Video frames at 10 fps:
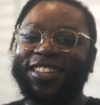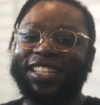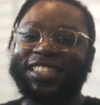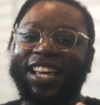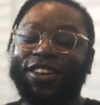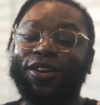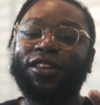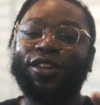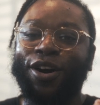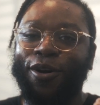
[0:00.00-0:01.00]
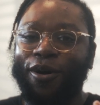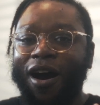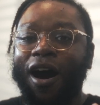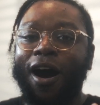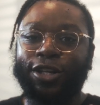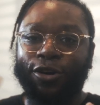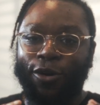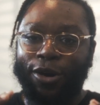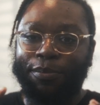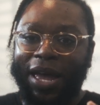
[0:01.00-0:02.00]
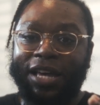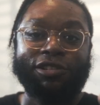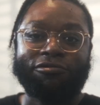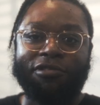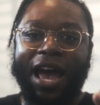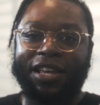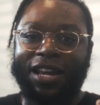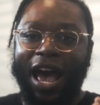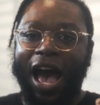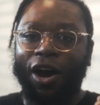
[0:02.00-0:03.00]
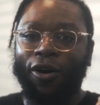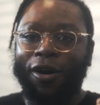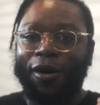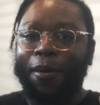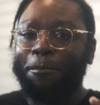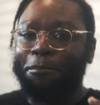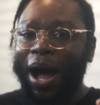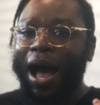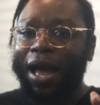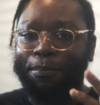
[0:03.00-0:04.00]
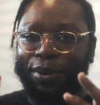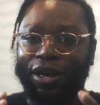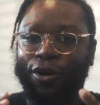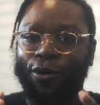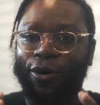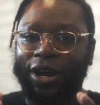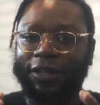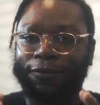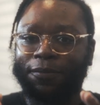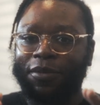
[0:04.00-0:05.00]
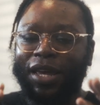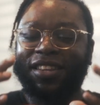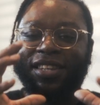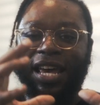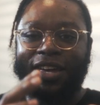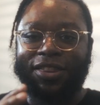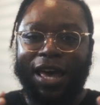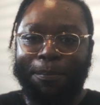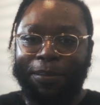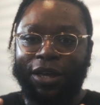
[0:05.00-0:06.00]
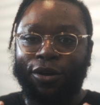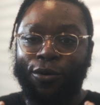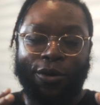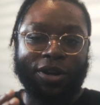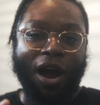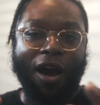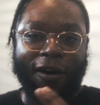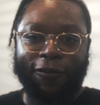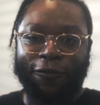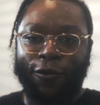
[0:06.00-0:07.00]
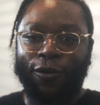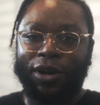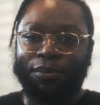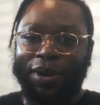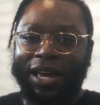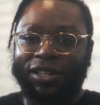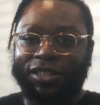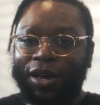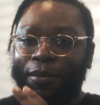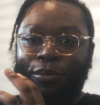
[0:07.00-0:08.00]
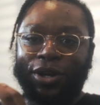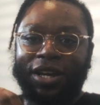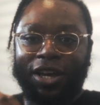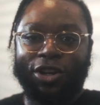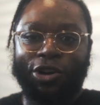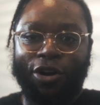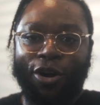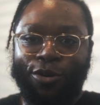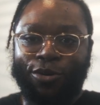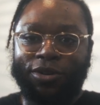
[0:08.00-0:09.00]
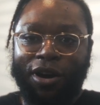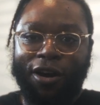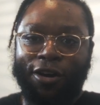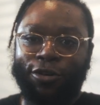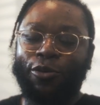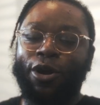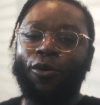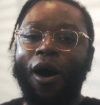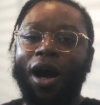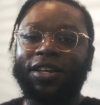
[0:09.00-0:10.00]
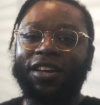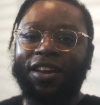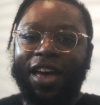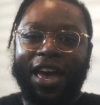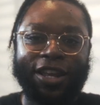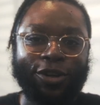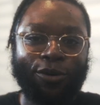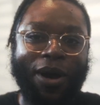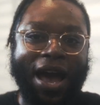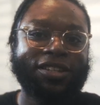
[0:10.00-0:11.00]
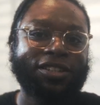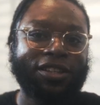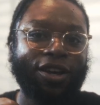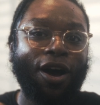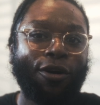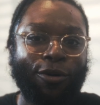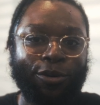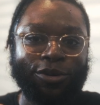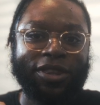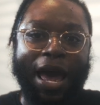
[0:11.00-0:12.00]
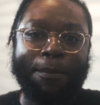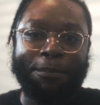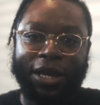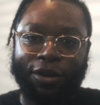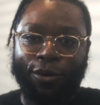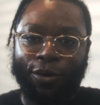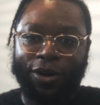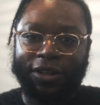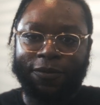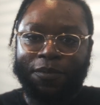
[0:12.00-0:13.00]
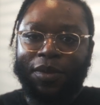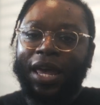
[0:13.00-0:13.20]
Let's say you could go on Coinbase right now buy Bitcoin, take that Bitcoin off of Coinbase, put it in your own hardware wallet, and you actually own that Bitcoin.